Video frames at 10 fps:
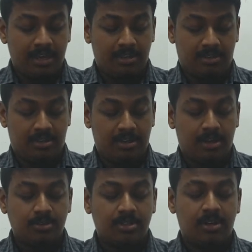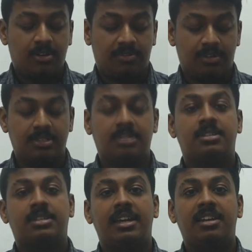at the outset of the
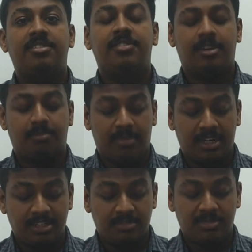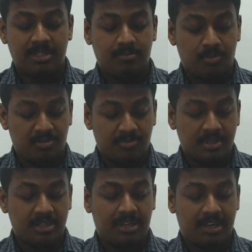scientific management
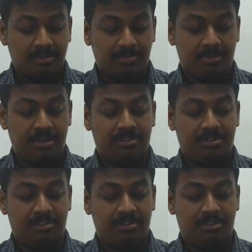movement can be